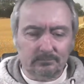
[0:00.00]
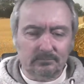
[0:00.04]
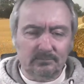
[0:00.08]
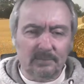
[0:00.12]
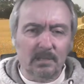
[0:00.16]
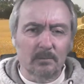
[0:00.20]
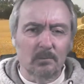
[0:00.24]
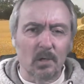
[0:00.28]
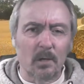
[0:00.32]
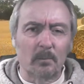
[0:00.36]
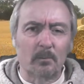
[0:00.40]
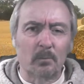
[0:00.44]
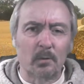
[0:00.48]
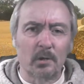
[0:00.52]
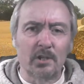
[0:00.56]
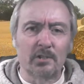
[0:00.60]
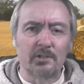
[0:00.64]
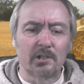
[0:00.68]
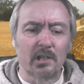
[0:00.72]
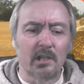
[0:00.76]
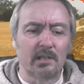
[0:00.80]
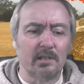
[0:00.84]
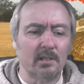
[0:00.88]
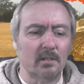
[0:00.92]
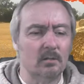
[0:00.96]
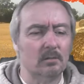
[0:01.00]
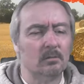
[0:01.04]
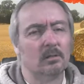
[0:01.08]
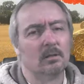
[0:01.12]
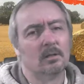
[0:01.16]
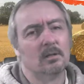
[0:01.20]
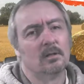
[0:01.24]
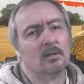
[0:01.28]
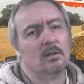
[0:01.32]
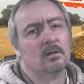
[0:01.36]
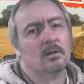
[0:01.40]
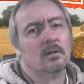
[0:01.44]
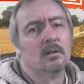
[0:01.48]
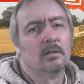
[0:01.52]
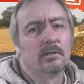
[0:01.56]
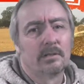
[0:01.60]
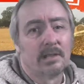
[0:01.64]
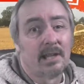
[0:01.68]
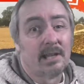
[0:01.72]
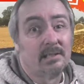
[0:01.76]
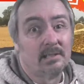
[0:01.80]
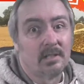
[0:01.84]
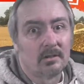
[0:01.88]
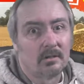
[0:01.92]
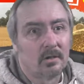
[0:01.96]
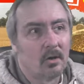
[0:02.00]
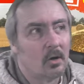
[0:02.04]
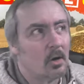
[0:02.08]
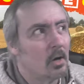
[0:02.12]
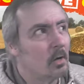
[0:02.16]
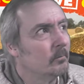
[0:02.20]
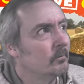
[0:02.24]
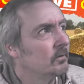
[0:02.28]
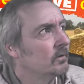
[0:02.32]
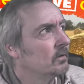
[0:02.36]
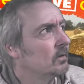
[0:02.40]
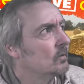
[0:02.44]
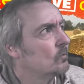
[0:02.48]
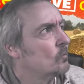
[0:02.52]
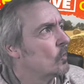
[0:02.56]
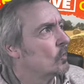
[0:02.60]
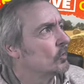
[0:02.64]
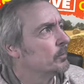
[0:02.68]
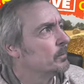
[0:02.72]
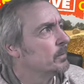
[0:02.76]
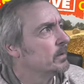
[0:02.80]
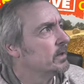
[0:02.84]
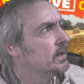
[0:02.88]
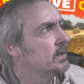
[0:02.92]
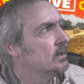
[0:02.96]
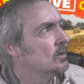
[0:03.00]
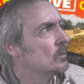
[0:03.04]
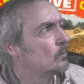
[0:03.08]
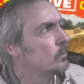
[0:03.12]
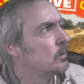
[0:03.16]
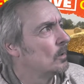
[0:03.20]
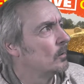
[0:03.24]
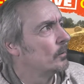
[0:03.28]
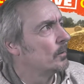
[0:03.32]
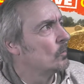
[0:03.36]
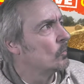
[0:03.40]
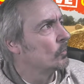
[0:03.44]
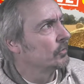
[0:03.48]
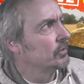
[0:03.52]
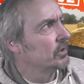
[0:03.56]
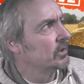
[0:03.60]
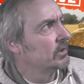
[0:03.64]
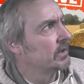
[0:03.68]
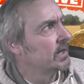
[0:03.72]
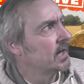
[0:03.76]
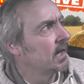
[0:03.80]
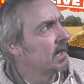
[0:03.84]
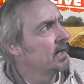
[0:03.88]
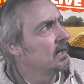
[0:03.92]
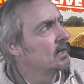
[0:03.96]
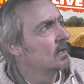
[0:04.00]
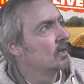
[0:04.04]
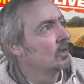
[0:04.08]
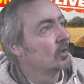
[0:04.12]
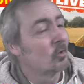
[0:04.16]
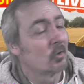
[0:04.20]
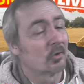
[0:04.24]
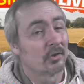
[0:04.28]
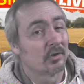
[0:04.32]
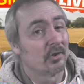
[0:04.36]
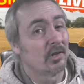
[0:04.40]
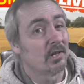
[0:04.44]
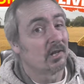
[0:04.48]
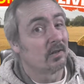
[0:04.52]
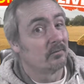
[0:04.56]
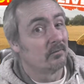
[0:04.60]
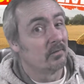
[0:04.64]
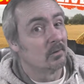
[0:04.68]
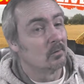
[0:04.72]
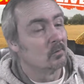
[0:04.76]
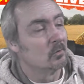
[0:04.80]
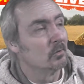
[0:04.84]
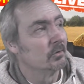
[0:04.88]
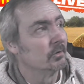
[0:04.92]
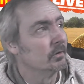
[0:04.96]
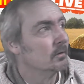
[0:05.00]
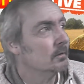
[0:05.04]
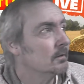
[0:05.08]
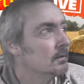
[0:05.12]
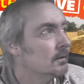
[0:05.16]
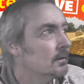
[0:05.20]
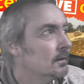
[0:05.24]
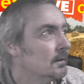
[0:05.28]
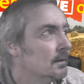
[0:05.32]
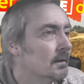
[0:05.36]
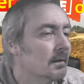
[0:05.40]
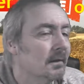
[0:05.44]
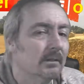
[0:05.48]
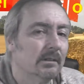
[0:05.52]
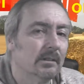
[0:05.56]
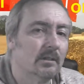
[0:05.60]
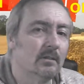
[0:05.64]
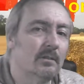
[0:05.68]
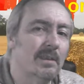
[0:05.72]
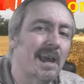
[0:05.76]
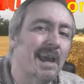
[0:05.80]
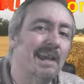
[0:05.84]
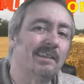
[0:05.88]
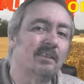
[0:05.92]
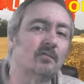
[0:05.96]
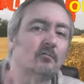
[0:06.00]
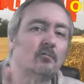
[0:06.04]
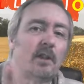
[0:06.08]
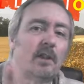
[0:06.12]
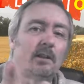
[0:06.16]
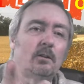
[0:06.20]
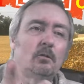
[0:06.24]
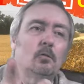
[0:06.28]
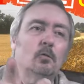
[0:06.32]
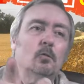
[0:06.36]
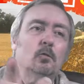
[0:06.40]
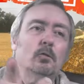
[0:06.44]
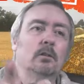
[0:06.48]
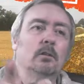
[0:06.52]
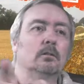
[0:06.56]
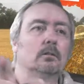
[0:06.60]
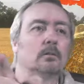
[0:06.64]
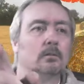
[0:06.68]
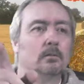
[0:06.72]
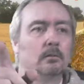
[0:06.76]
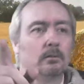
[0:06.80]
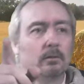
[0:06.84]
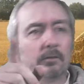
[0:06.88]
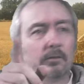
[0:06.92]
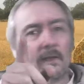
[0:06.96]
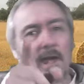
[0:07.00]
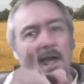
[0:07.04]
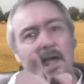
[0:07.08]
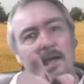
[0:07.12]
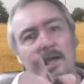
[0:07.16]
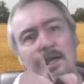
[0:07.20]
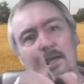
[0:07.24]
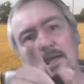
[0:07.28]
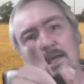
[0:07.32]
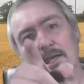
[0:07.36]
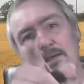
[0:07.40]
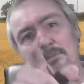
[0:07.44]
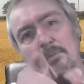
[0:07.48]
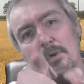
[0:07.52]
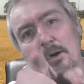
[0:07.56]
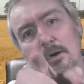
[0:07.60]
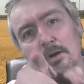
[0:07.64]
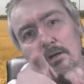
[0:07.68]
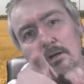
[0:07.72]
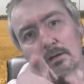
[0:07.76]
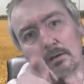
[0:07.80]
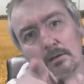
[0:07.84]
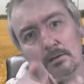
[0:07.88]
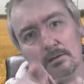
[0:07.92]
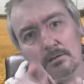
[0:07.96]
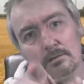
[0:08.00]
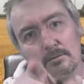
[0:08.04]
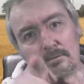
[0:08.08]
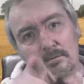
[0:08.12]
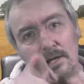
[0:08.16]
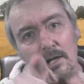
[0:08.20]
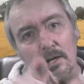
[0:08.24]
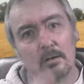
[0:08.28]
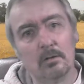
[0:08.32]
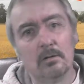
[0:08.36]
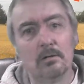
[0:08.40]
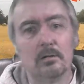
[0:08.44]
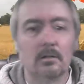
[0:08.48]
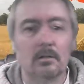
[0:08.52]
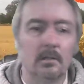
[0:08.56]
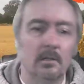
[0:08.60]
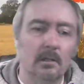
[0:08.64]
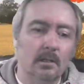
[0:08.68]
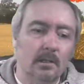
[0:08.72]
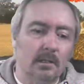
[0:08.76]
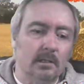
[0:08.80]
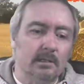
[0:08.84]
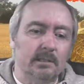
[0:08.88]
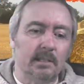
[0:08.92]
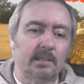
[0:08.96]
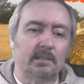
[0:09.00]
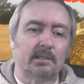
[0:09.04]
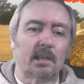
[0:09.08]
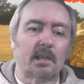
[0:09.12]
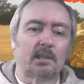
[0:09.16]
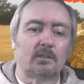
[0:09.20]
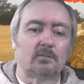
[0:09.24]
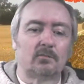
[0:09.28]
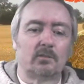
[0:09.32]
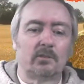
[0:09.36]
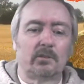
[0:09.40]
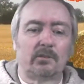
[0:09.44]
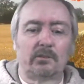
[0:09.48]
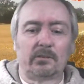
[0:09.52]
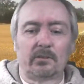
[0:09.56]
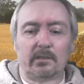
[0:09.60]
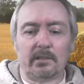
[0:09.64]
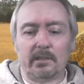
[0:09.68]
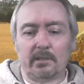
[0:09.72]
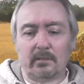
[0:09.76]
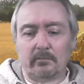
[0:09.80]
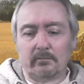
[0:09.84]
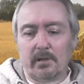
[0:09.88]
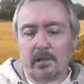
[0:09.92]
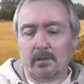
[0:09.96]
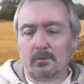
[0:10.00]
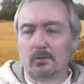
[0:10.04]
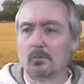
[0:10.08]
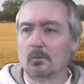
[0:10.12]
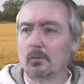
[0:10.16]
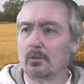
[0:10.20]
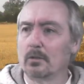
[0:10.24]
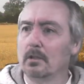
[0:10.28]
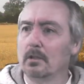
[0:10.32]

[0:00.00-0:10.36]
But I appreciate you taking the time to watch me. You're probably watching the telly, and I've got 6 viewers, so that is a record. That, my fellow detectorists, is a record.